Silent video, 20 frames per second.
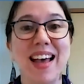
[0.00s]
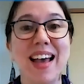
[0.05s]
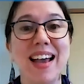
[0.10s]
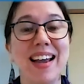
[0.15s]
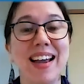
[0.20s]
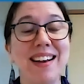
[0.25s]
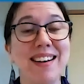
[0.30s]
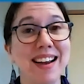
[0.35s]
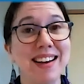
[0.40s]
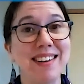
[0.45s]

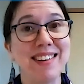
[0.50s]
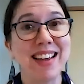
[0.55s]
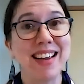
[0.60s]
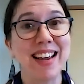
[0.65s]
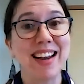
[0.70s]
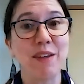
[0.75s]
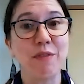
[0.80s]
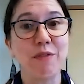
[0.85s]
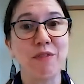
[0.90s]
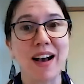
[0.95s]
In
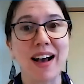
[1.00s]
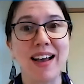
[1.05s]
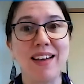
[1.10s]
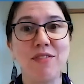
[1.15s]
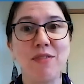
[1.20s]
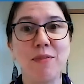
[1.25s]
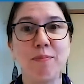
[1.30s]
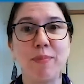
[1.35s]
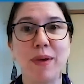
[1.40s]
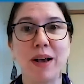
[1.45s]
1985,
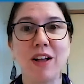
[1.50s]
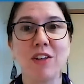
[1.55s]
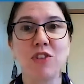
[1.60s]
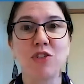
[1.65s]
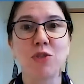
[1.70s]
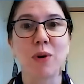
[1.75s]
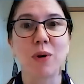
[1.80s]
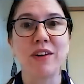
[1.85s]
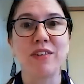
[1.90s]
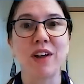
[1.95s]
Bill
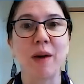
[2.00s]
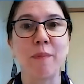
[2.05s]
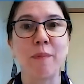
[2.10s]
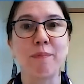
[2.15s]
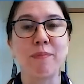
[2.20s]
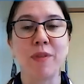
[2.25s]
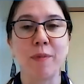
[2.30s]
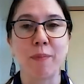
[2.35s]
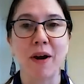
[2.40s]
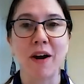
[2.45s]
joined
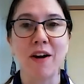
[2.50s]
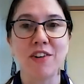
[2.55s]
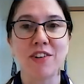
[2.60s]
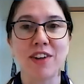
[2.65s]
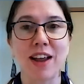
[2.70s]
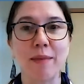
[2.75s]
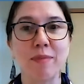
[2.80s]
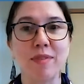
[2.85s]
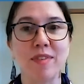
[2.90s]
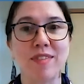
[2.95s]
the part
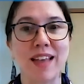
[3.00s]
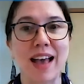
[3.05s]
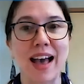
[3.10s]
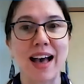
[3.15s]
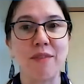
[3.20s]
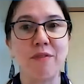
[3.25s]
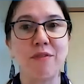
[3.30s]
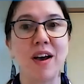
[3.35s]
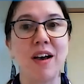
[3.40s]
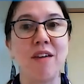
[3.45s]
time
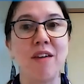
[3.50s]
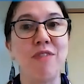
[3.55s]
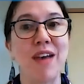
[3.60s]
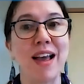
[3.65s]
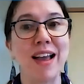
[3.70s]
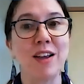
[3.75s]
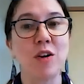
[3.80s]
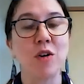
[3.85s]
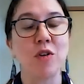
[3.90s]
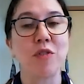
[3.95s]
staff of
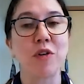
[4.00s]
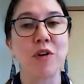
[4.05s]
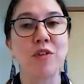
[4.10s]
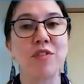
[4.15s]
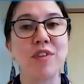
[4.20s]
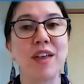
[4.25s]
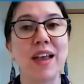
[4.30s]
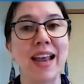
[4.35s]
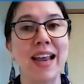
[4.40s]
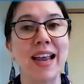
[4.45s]

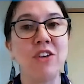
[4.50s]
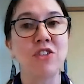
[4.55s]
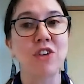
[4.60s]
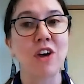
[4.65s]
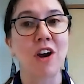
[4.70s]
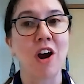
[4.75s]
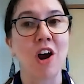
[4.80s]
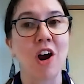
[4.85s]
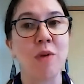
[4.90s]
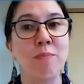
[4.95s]
Vancouver's
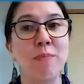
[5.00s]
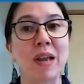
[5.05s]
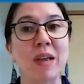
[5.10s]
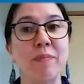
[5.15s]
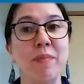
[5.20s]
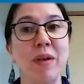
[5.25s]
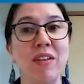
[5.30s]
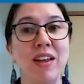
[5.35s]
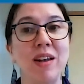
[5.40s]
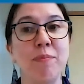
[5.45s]
H.R.
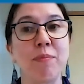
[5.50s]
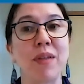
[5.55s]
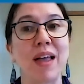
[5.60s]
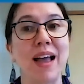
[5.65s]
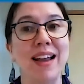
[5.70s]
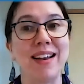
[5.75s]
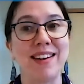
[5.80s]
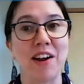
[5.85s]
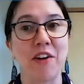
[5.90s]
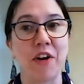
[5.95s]
MacMillan
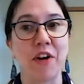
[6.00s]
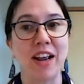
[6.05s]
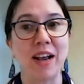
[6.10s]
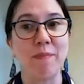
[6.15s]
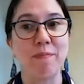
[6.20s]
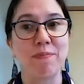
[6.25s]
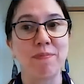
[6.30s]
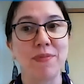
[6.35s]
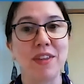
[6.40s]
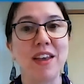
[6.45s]
Planetarium
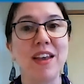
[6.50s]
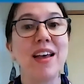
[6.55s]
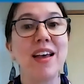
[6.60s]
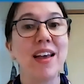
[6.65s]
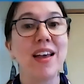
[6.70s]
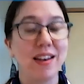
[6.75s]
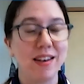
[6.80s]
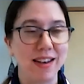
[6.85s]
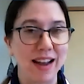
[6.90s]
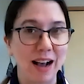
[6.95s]

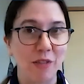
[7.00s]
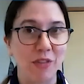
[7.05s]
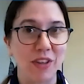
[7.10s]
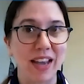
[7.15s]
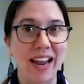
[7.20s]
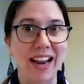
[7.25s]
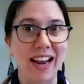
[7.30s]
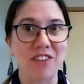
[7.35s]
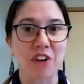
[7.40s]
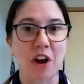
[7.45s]
now the
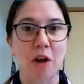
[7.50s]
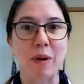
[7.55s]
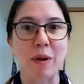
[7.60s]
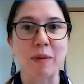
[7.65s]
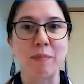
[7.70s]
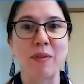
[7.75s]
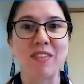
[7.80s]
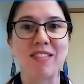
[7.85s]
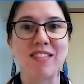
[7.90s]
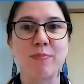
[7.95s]
H.R.
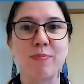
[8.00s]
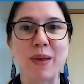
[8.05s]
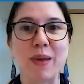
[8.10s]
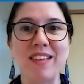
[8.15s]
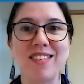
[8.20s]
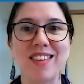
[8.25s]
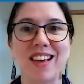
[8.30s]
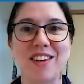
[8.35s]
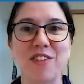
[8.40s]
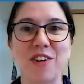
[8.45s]
MacMillan
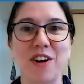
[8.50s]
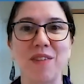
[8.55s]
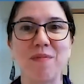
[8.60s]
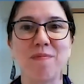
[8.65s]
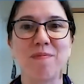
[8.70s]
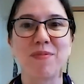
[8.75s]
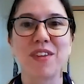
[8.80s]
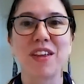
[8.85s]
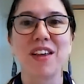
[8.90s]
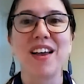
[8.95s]
Space Center,
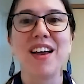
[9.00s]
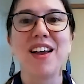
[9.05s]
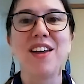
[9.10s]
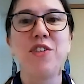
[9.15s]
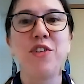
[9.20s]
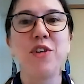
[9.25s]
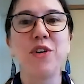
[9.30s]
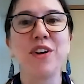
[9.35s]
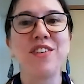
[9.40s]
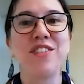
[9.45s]

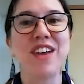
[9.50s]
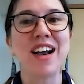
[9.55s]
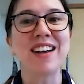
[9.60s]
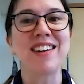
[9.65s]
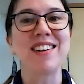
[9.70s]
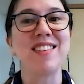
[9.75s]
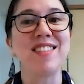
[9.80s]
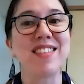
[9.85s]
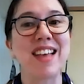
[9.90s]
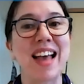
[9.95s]
to
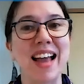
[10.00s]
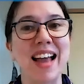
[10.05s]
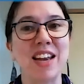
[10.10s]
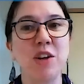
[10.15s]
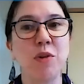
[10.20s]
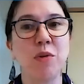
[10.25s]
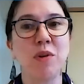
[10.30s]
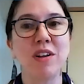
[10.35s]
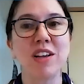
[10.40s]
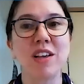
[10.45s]
conduct its
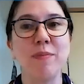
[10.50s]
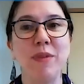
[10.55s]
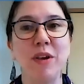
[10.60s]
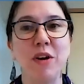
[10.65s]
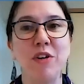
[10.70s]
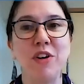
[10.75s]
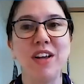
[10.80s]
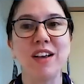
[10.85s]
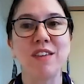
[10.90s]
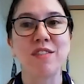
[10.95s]
annual
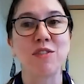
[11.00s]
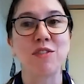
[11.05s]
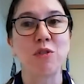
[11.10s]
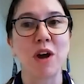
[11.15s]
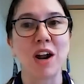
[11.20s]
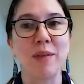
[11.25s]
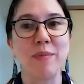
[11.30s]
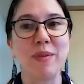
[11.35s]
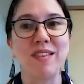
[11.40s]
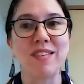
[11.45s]
Community
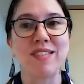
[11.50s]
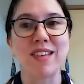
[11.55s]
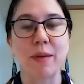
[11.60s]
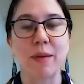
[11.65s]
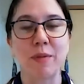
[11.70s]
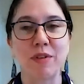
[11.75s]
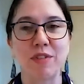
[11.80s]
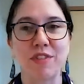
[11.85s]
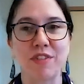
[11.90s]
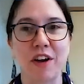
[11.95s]
Astronomy
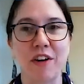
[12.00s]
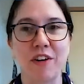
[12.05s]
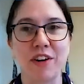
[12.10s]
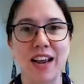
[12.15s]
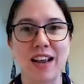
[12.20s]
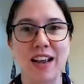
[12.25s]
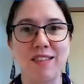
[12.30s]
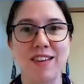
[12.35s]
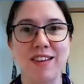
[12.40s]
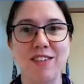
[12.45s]
Summer
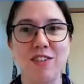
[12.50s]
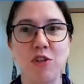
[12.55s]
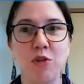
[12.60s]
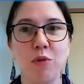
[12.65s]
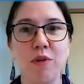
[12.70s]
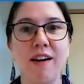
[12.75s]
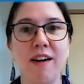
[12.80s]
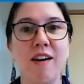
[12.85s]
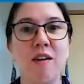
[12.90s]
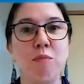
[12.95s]
Stargazing
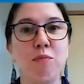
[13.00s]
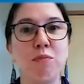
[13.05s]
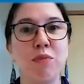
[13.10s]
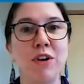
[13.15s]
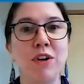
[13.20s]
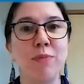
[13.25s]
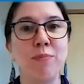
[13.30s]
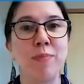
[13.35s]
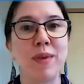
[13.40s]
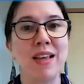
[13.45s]
Tour of
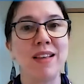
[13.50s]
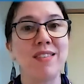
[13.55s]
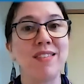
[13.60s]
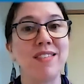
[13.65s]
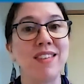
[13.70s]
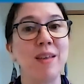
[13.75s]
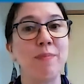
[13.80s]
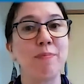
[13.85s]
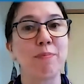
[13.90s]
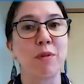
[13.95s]
British
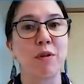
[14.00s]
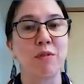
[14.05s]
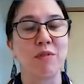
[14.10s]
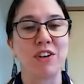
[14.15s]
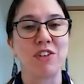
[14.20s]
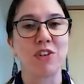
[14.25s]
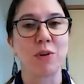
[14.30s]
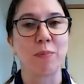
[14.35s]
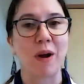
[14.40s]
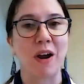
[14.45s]
BC
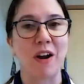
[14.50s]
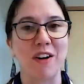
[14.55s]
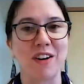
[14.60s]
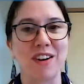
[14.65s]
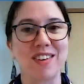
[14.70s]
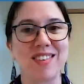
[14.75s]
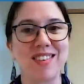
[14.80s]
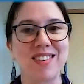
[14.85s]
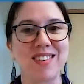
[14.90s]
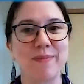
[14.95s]
provincial parks.